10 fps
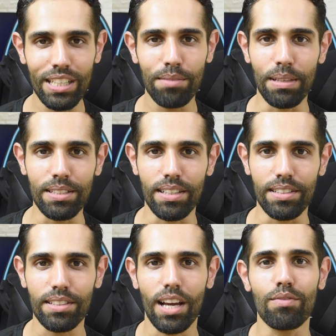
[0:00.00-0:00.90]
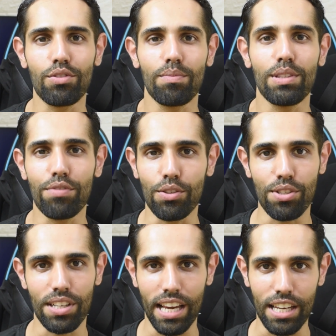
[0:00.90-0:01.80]
in a business comes from the
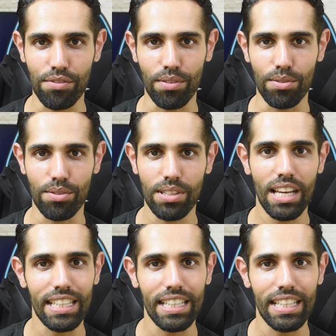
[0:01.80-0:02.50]
future cash flows.